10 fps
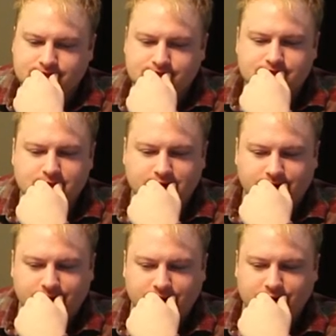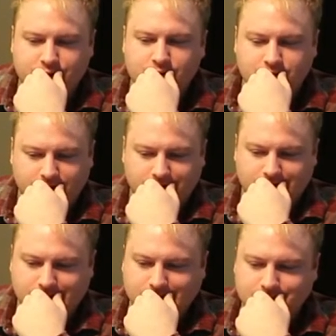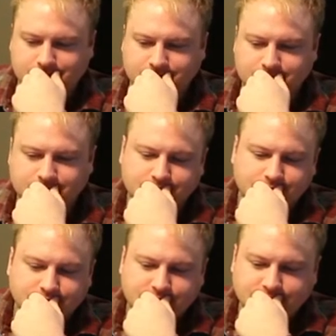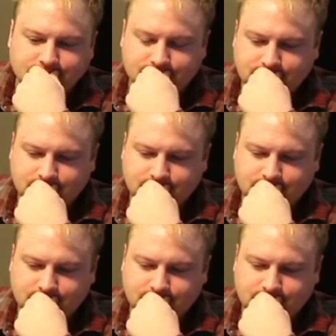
The person shown says nothing.